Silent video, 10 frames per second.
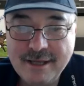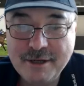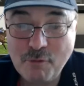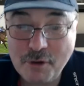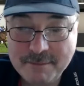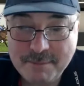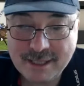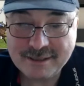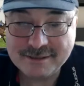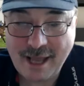agreed
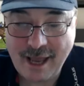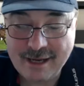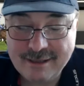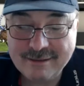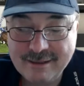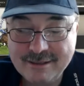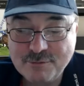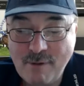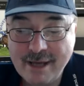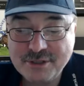bet of the day
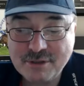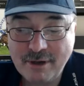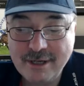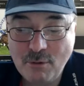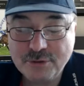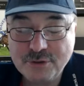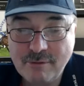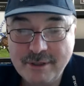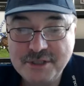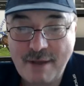is race 3, horse
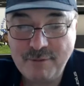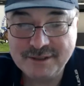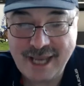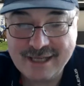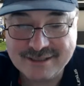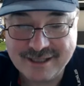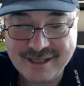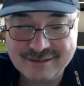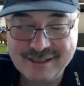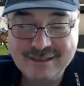3, Shuffle Dancer,
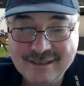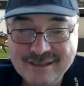Gelding.